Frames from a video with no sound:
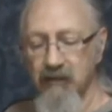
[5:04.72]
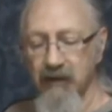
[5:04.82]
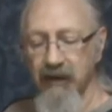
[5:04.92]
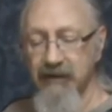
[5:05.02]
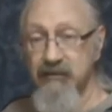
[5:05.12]

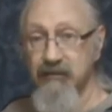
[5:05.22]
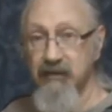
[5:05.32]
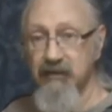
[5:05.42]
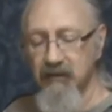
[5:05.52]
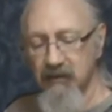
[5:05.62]
A
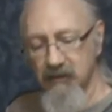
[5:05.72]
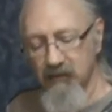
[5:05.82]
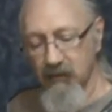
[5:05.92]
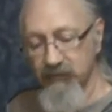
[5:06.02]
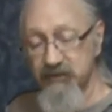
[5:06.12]
string
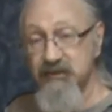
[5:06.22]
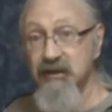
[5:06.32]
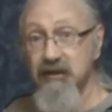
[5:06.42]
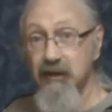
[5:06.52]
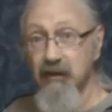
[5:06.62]
on the
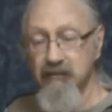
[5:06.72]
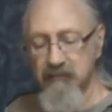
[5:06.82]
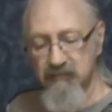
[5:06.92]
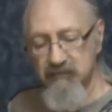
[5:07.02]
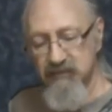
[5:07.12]
C note.
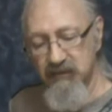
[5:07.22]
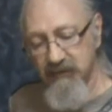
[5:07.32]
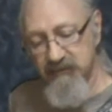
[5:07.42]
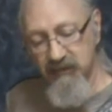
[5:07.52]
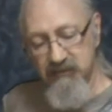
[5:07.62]
So
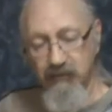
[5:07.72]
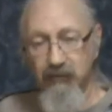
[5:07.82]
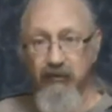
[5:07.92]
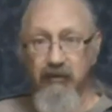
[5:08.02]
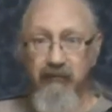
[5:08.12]
that's on the
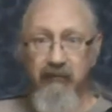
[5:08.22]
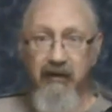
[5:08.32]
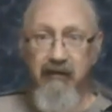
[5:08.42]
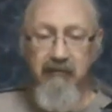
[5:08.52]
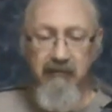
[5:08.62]
3rd fret.